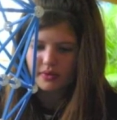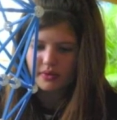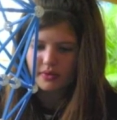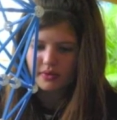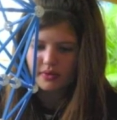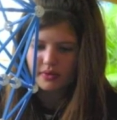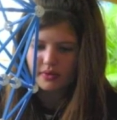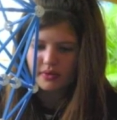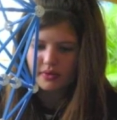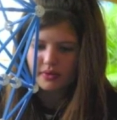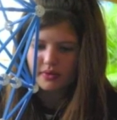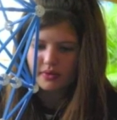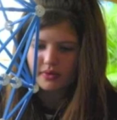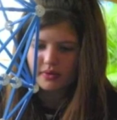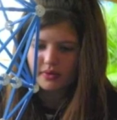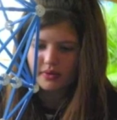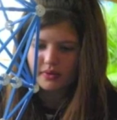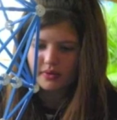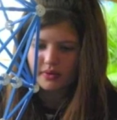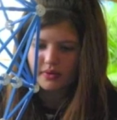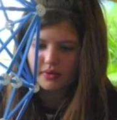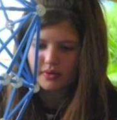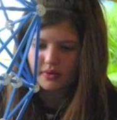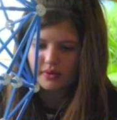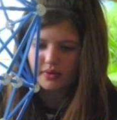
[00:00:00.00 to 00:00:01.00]

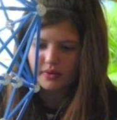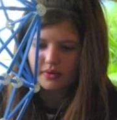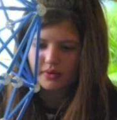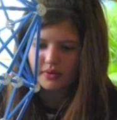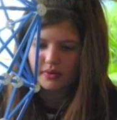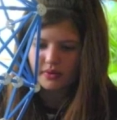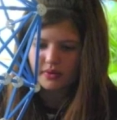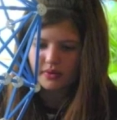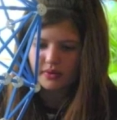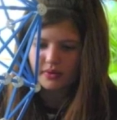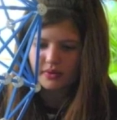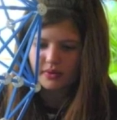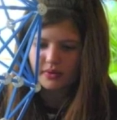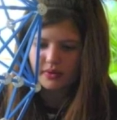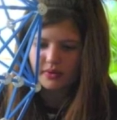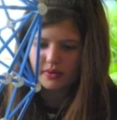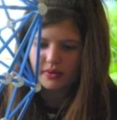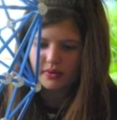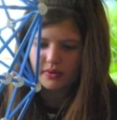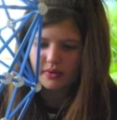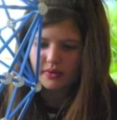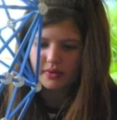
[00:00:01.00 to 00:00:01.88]
Nothing is said.